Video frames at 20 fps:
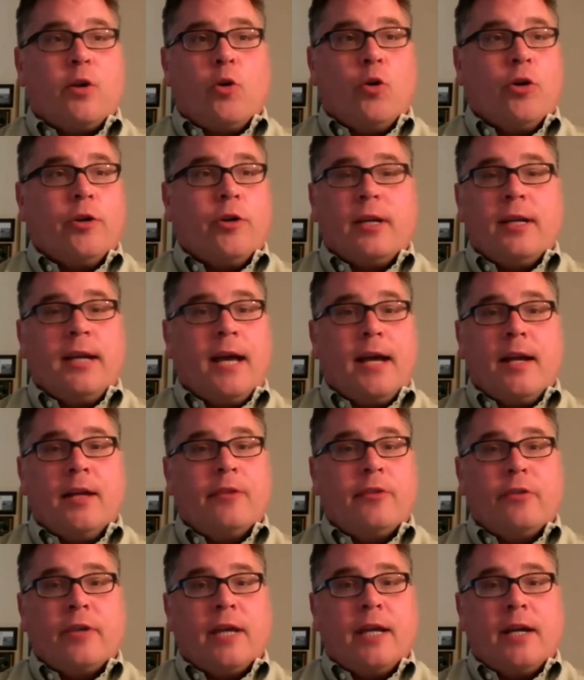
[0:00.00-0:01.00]
court did not
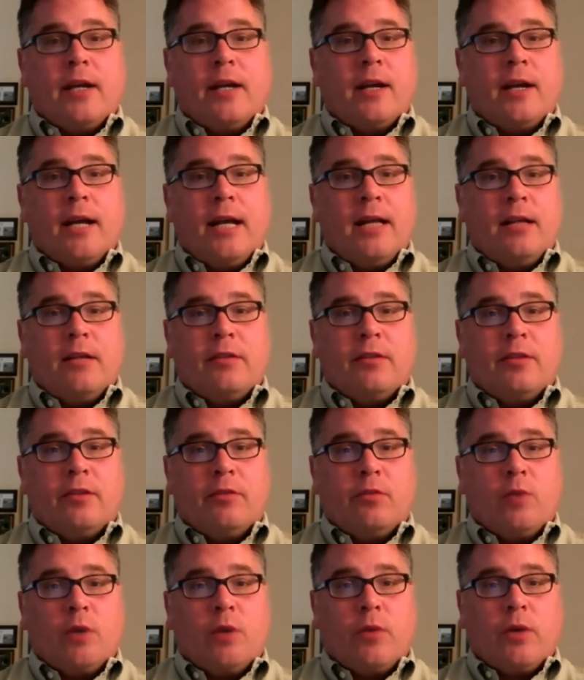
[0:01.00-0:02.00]
entertain an
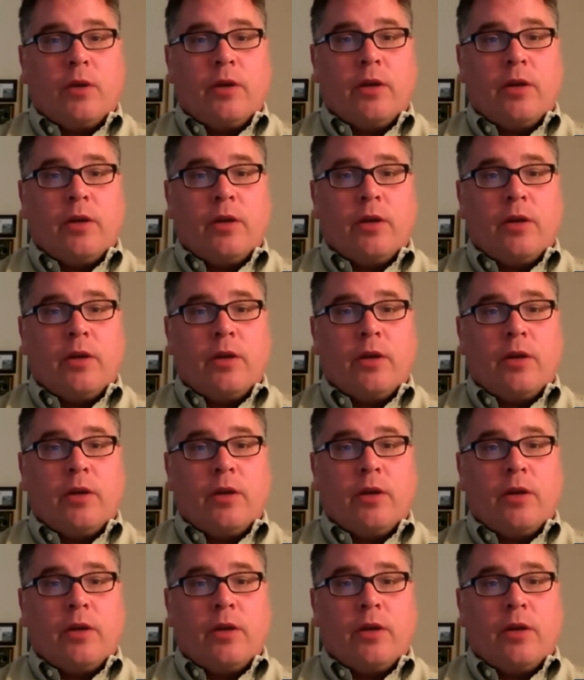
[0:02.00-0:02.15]
analysis one way